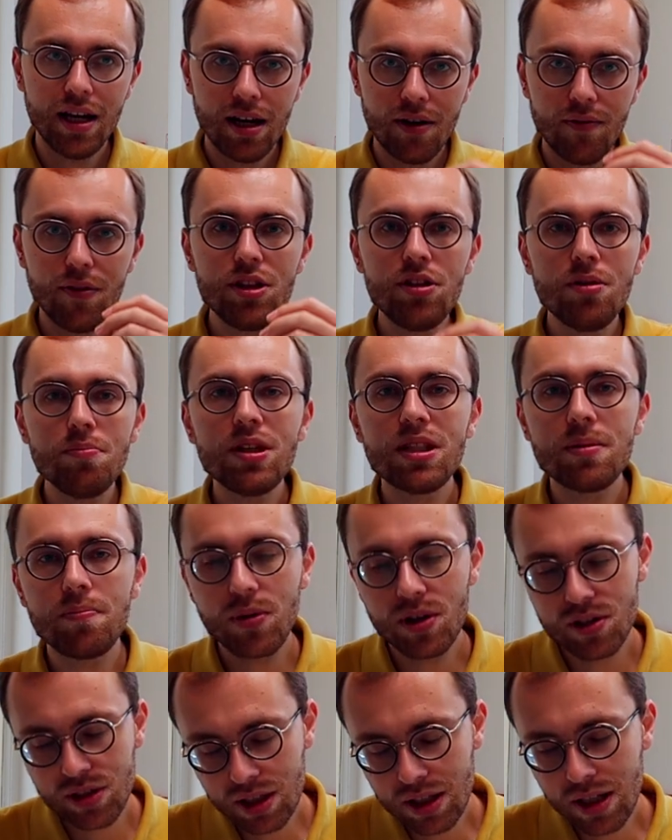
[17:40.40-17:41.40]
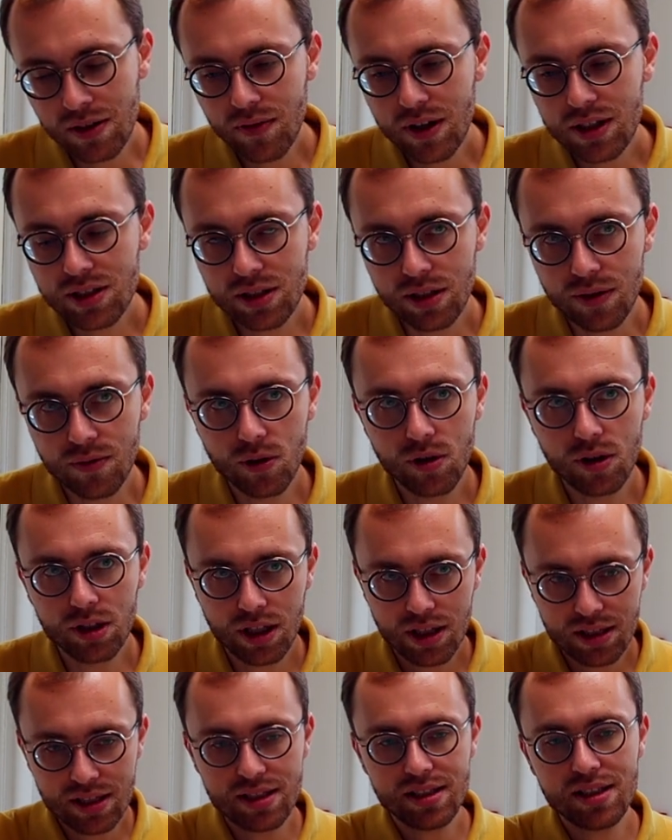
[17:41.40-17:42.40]
When you meet a person in Western world,
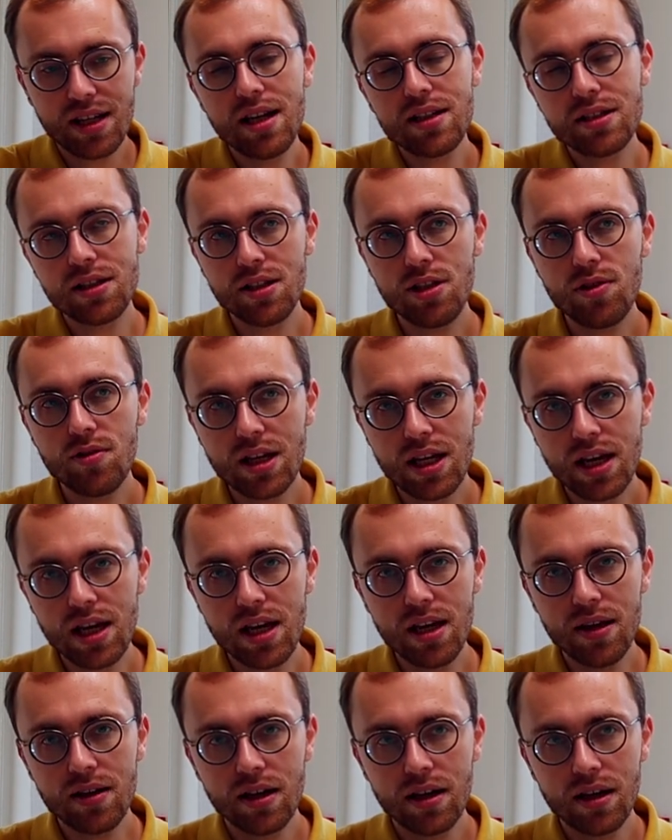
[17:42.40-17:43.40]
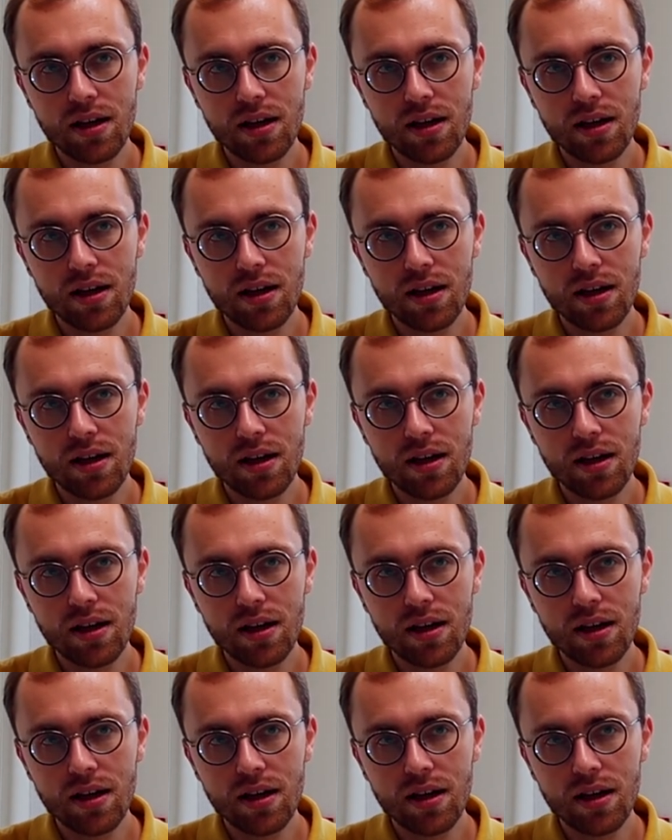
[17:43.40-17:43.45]
in the States and UK,